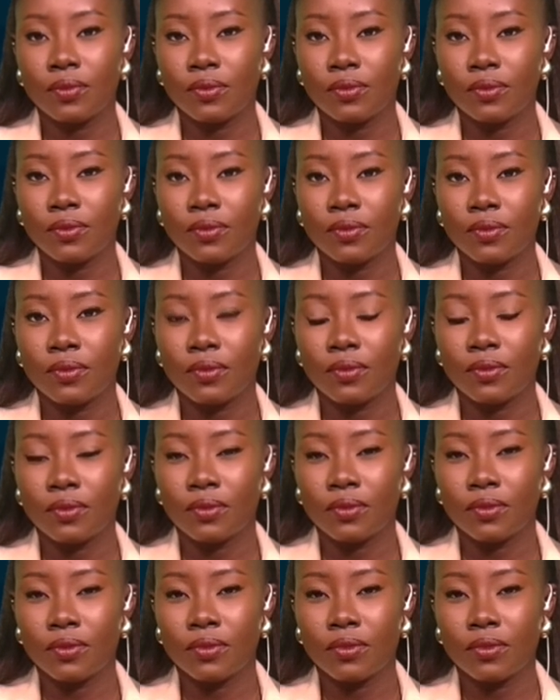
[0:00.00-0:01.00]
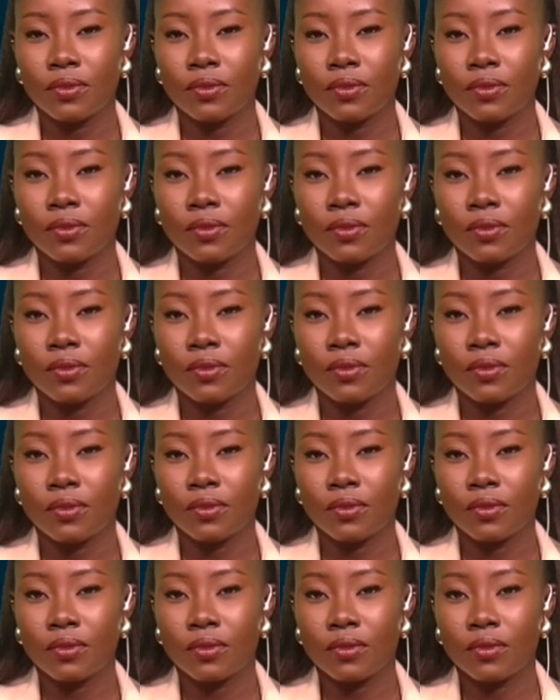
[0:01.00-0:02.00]

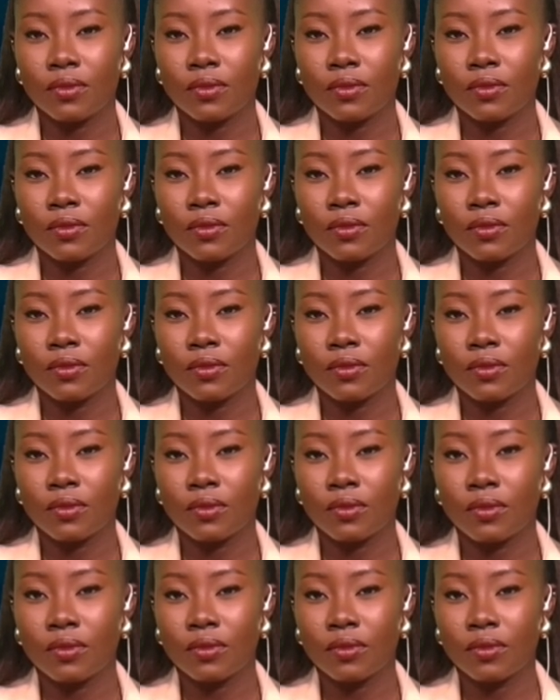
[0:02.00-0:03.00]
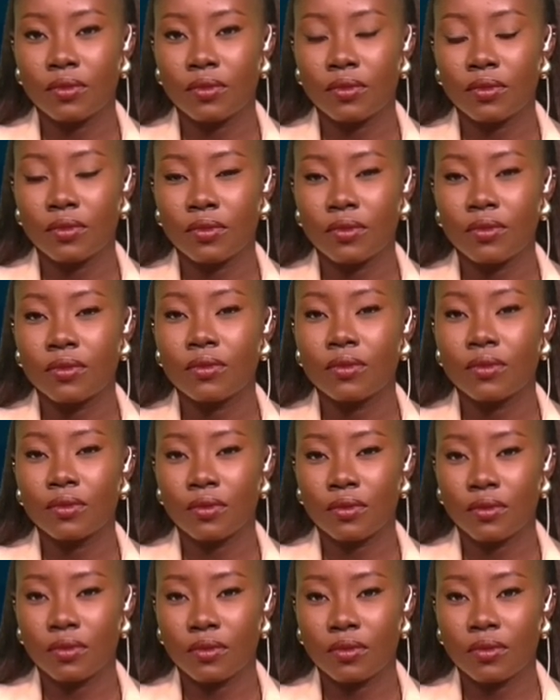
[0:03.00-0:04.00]

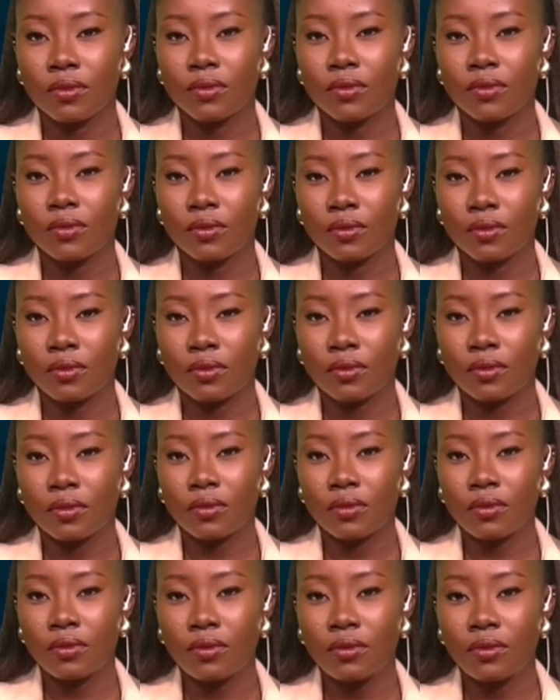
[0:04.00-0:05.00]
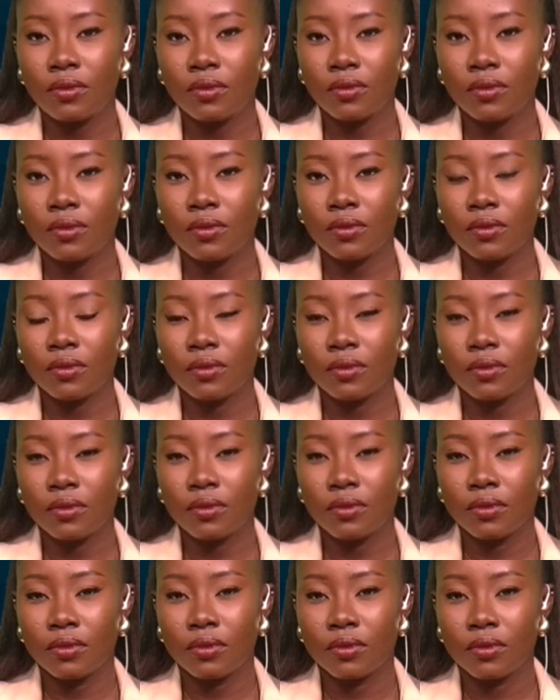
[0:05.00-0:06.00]

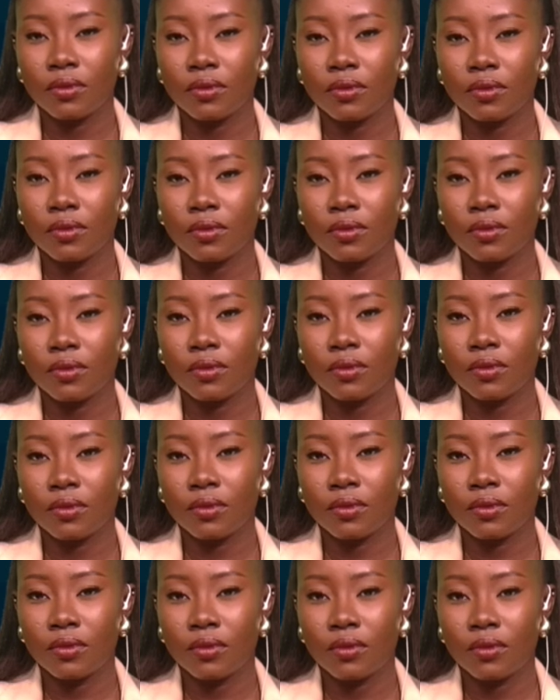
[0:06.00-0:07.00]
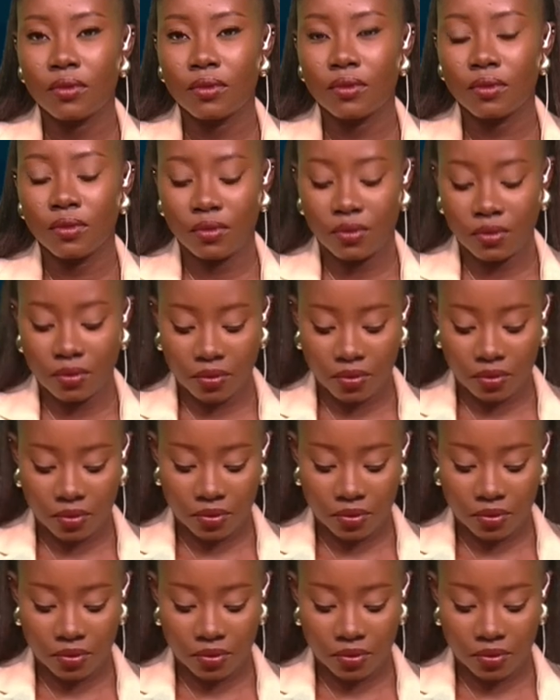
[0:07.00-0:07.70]
This person isn't speaking.